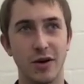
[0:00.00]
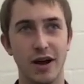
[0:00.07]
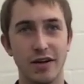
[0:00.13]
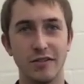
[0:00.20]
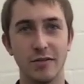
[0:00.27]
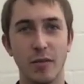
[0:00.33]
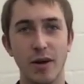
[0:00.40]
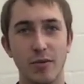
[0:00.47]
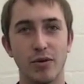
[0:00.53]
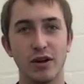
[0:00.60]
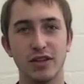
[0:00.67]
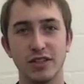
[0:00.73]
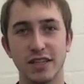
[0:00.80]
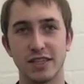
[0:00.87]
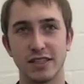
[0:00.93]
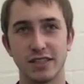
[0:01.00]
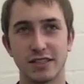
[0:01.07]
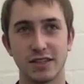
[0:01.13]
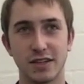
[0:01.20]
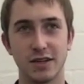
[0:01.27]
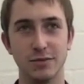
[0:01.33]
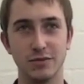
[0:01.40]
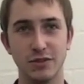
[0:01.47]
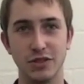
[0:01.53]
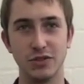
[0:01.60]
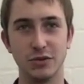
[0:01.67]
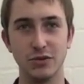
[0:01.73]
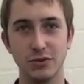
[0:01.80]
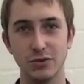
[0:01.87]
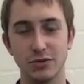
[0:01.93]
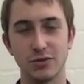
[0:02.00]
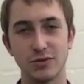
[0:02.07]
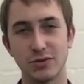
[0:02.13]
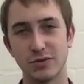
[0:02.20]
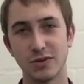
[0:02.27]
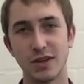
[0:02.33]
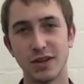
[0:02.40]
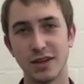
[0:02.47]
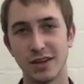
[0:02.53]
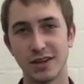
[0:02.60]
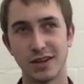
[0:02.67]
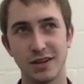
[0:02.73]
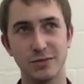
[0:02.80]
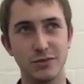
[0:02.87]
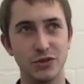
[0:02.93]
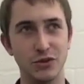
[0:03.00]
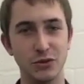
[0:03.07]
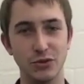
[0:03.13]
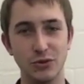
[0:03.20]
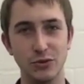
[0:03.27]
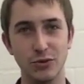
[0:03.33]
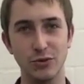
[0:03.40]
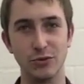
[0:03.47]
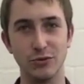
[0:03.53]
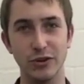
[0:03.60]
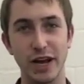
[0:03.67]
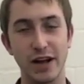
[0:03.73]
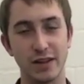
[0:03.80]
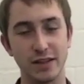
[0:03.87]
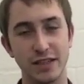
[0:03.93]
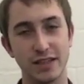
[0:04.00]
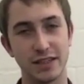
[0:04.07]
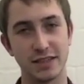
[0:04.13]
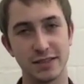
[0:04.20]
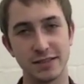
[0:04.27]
having my project come to reality.